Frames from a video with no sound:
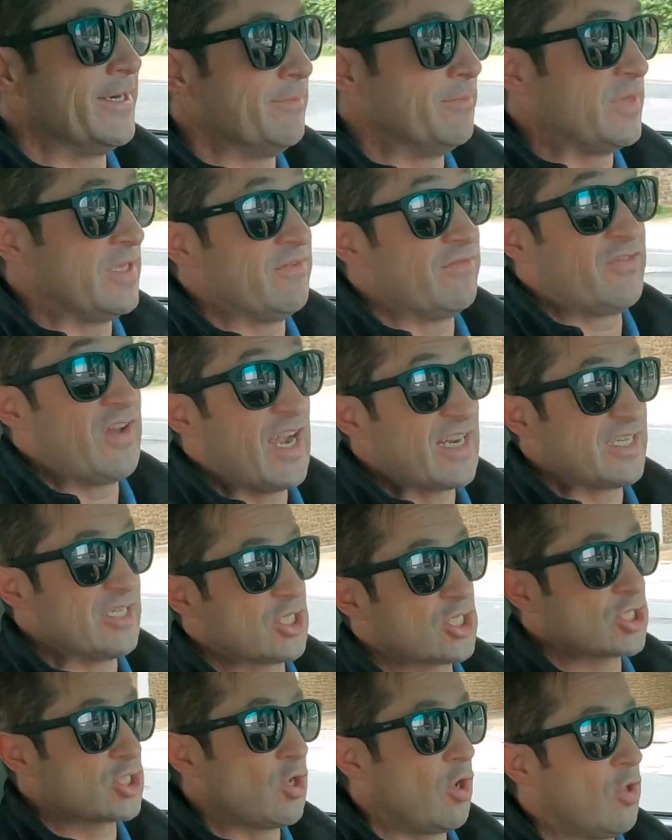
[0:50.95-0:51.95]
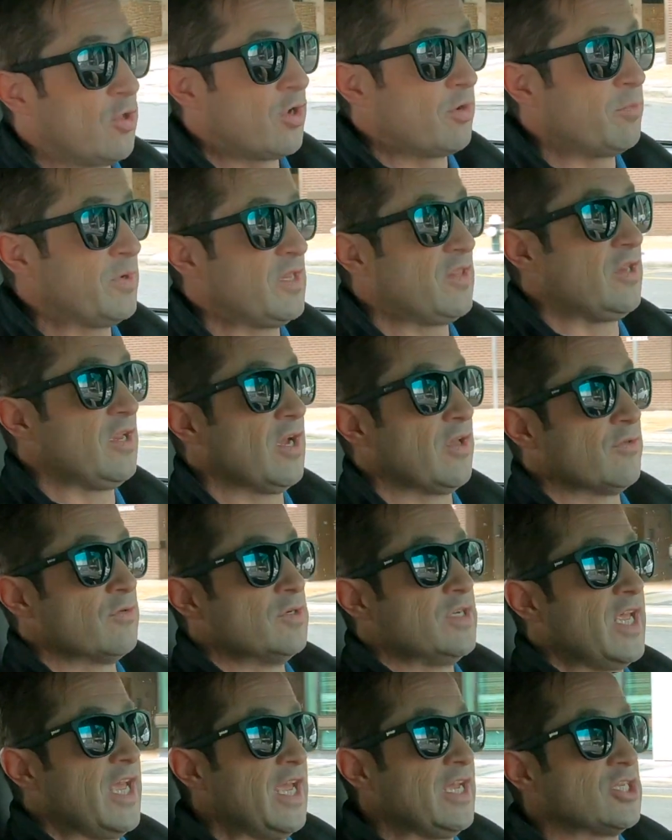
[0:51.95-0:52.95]
In fact, it stalled on me the other
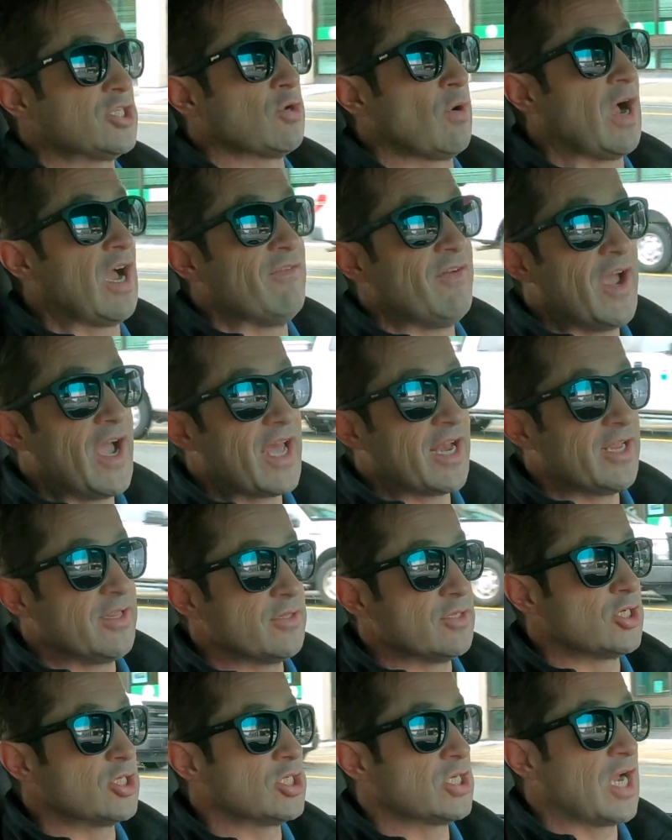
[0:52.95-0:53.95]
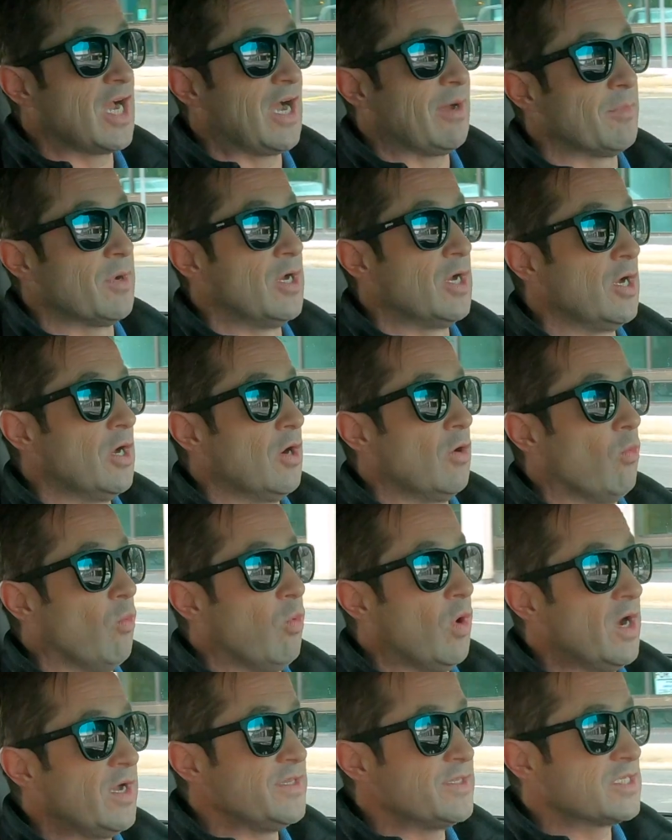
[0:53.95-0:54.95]
day, so I've had it in the shop
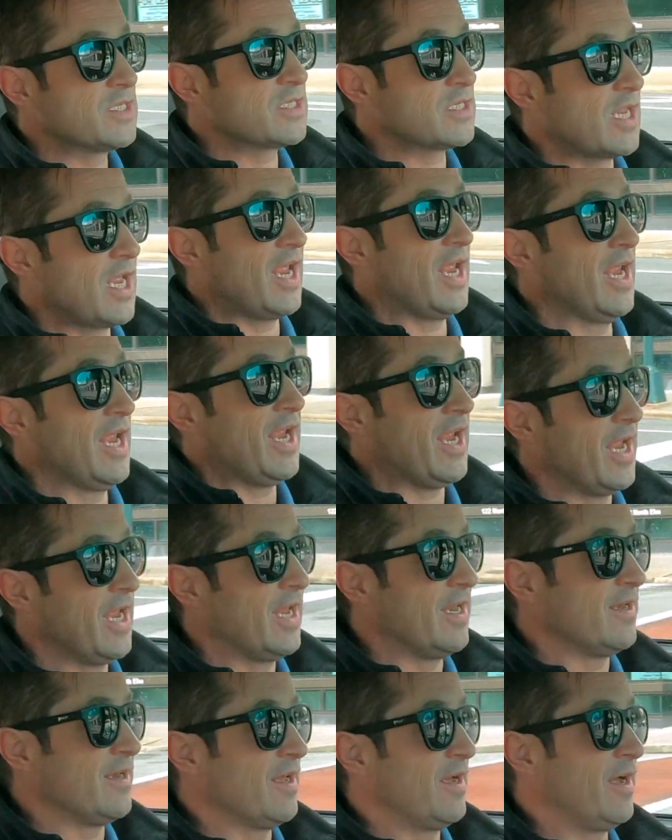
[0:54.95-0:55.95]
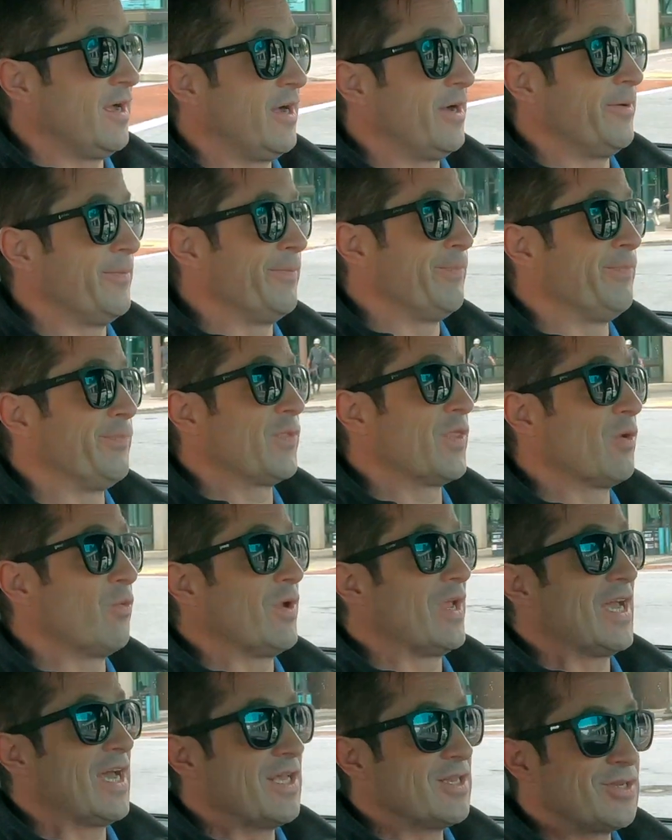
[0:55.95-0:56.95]
once, and
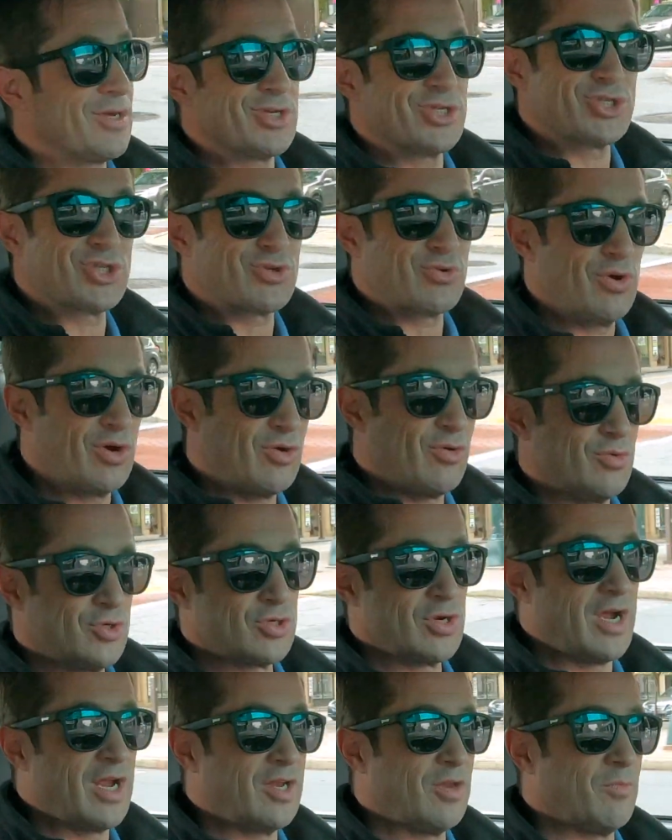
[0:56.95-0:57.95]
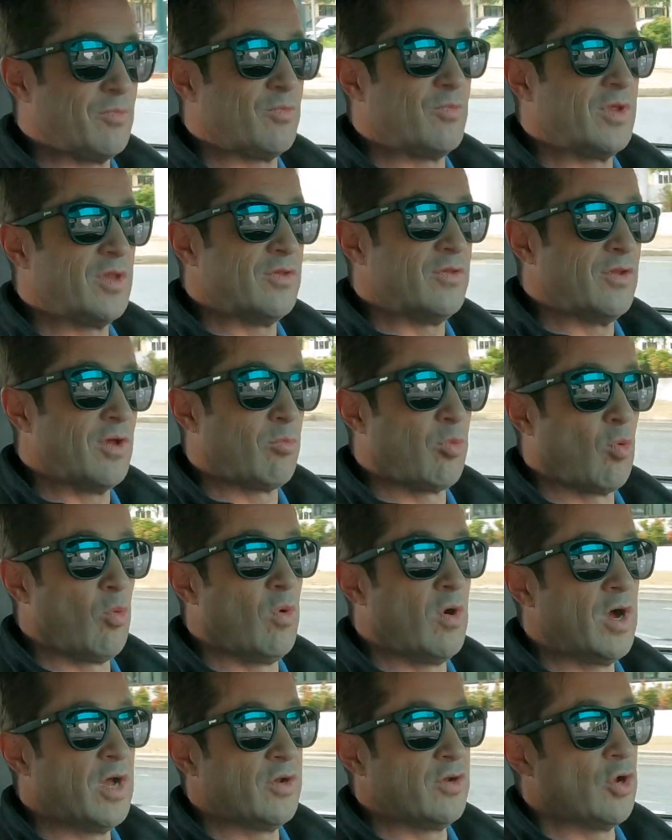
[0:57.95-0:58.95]
we had a struggle trying to, number
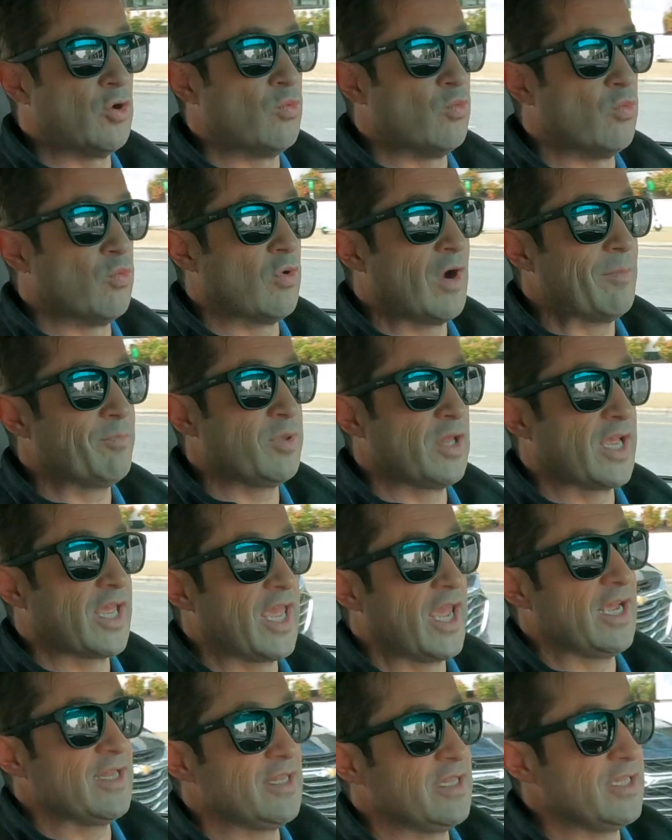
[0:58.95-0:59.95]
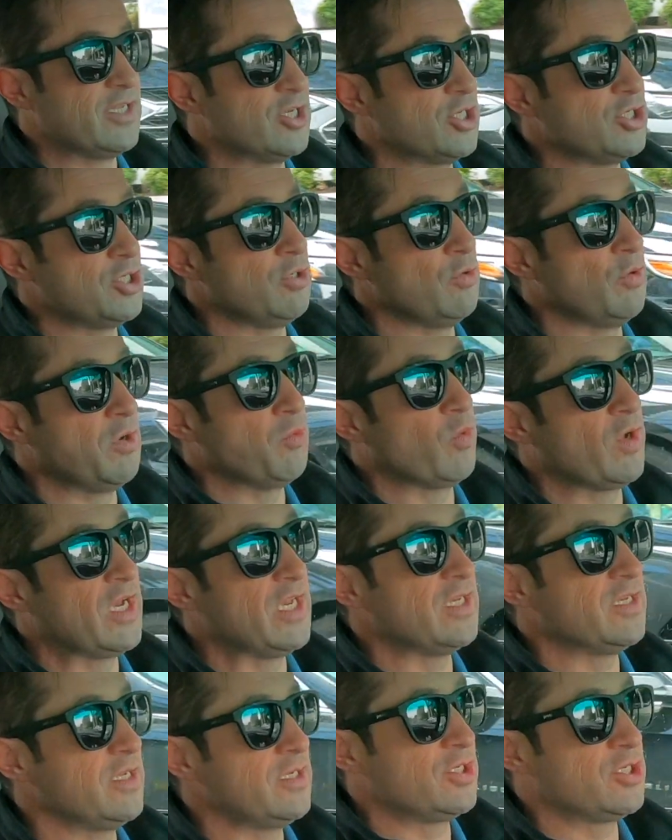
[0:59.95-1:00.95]
one, replicate the issue, and when
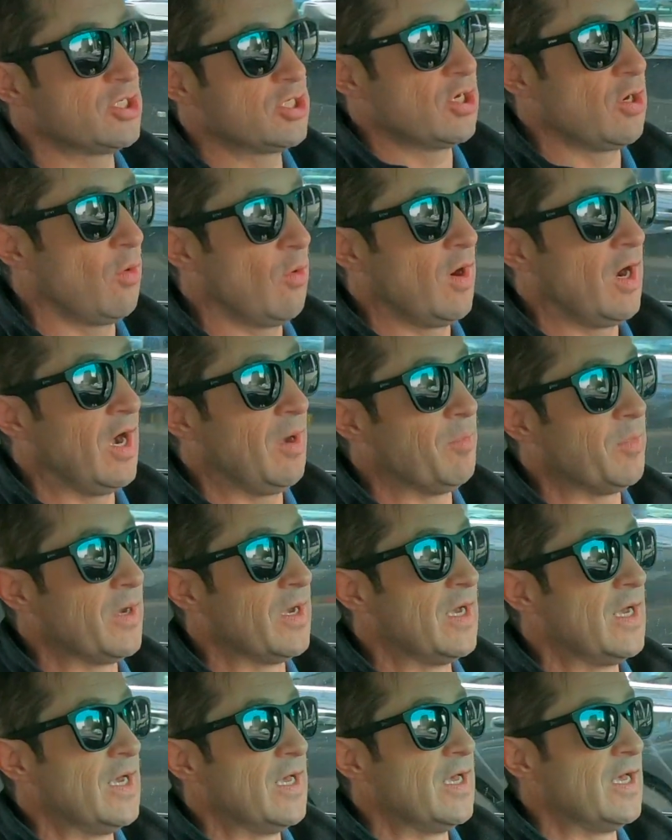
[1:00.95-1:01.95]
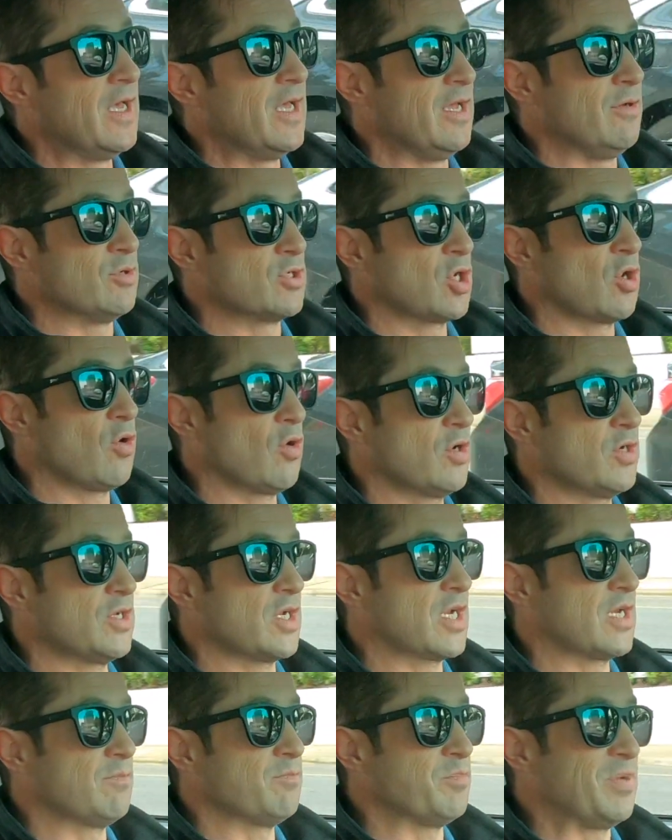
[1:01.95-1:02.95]
it did show up, it was hard to
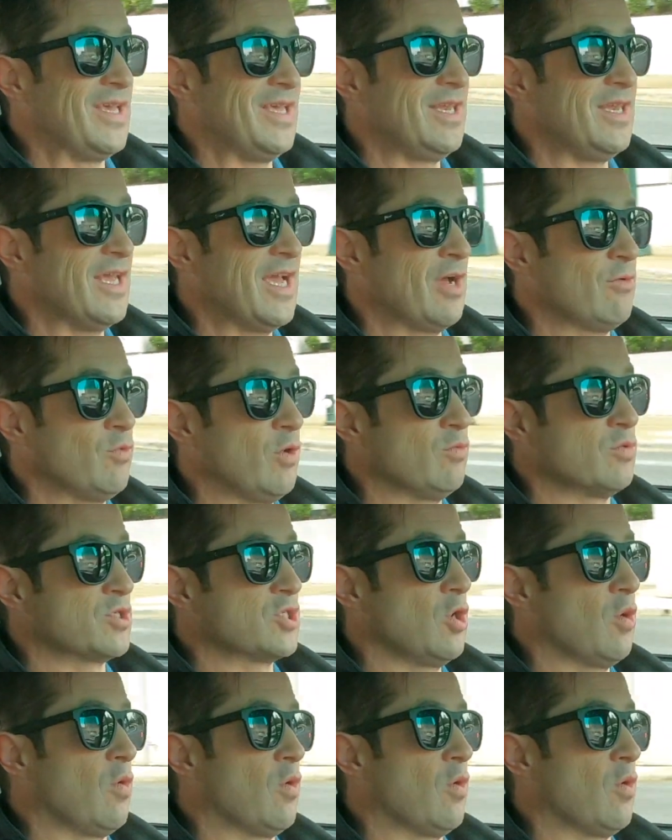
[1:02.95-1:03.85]
pin down what was going